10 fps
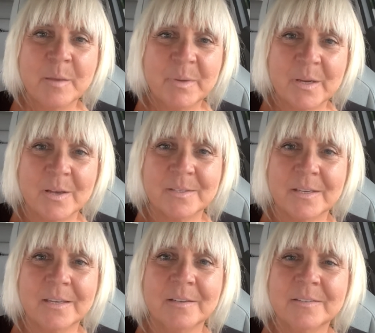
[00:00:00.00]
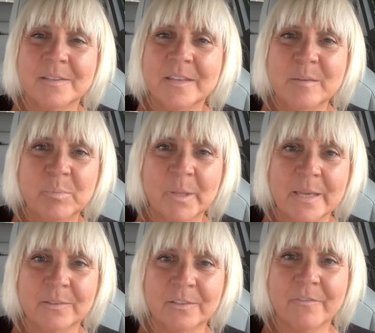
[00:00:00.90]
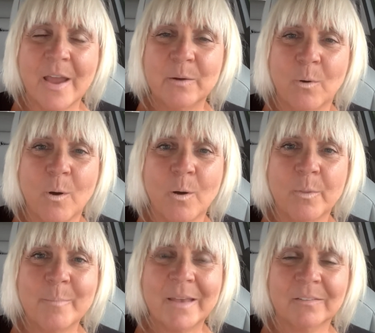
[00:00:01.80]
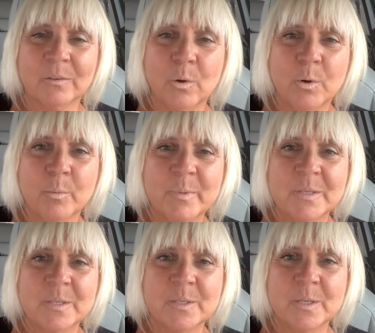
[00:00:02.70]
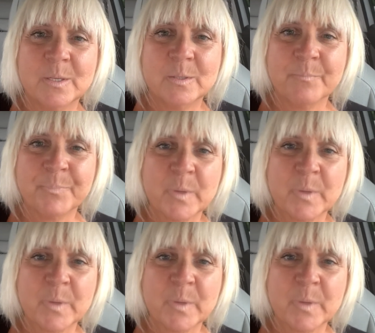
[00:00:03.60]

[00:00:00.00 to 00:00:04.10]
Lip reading: because it is the place to find all the best local businesses